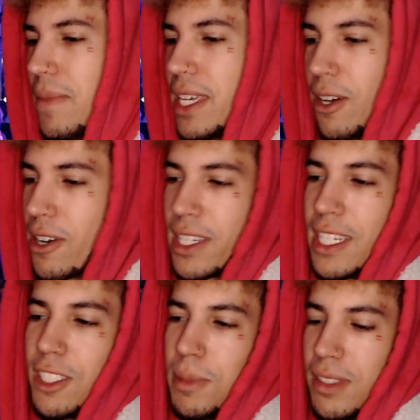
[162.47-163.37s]
And
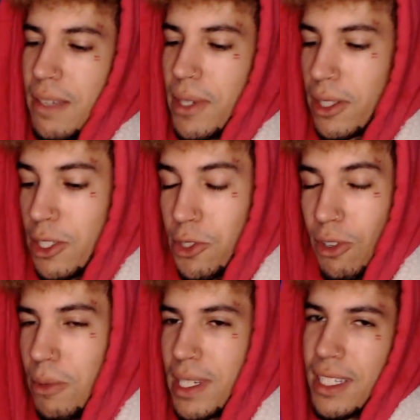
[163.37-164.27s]
ArcheAge specifically,
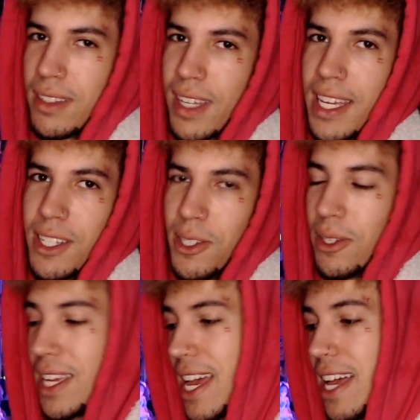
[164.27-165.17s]
sure, we can say,
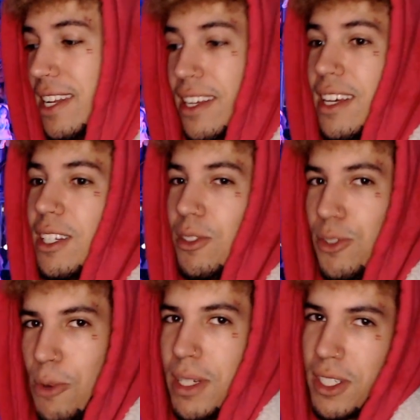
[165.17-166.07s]
they had
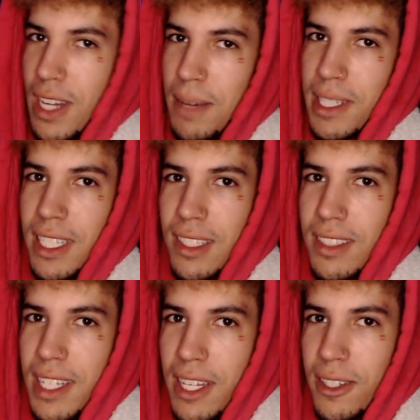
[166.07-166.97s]
so much time to get this
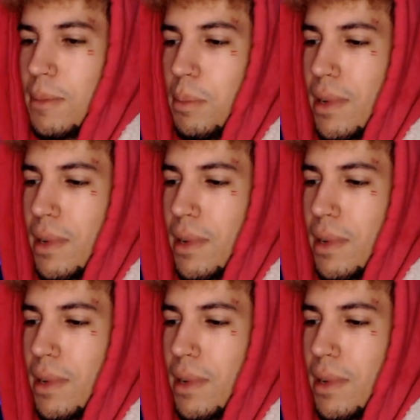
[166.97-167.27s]
together,